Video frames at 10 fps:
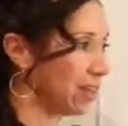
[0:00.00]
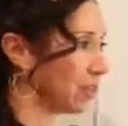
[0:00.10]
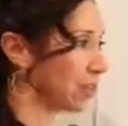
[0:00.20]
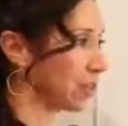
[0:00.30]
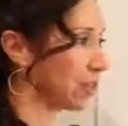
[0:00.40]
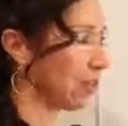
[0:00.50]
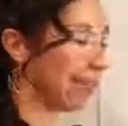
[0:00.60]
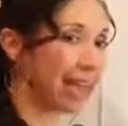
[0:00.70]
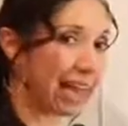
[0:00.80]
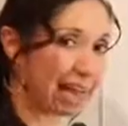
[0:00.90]
when you're
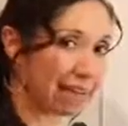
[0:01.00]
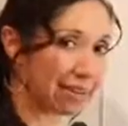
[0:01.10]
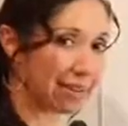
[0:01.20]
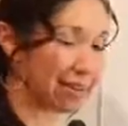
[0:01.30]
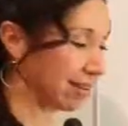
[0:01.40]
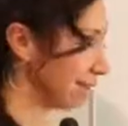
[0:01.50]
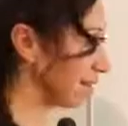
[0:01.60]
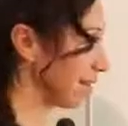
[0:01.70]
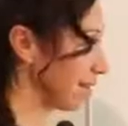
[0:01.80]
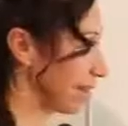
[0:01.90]
thinking cat,
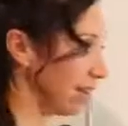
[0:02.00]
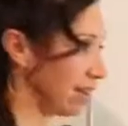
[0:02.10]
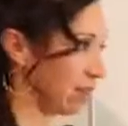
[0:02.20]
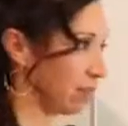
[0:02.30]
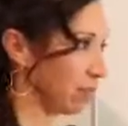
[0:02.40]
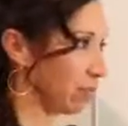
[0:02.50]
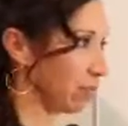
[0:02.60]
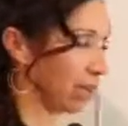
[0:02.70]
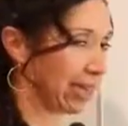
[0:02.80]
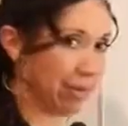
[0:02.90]
think of
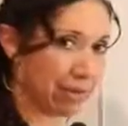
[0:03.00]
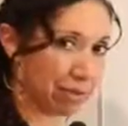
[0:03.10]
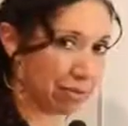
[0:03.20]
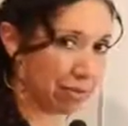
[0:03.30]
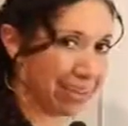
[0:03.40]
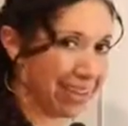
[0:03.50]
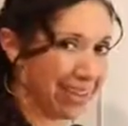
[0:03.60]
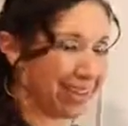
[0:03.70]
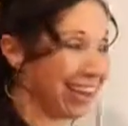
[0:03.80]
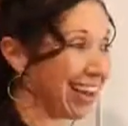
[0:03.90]
breaking down.
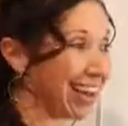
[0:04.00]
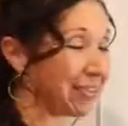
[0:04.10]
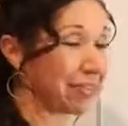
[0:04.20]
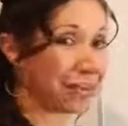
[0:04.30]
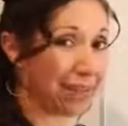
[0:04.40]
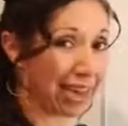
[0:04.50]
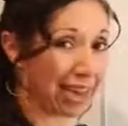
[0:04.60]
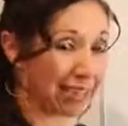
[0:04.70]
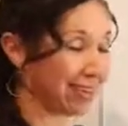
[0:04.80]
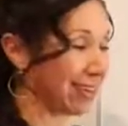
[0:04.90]
I have 2
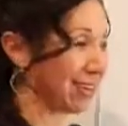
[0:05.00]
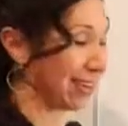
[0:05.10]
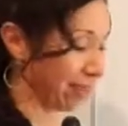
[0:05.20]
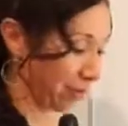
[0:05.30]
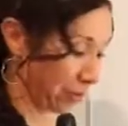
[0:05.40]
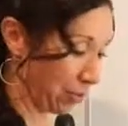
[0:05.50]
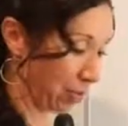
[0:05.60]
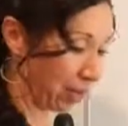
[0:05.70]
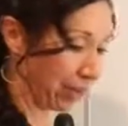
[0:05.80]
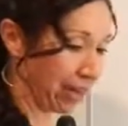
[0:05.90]
cats, and if they
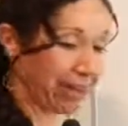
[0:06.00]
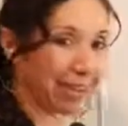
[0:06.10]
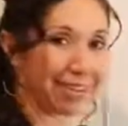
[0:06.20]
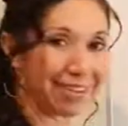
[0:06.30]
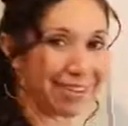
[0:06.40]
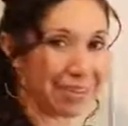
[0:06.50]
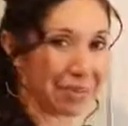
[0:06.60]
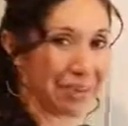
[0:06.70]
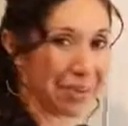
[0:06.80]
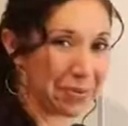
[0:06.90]
walk by
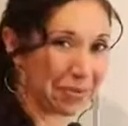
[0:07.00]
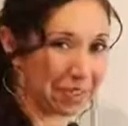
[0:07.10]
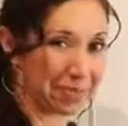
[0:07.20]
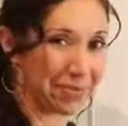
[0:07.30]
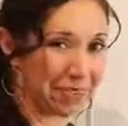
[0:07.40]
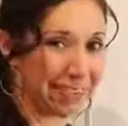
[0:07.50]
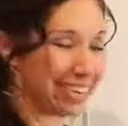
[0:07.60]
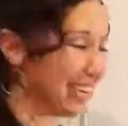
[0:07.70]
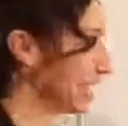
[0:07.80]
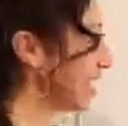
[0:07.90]
sometime while I'm teaching
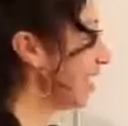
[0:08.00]
here,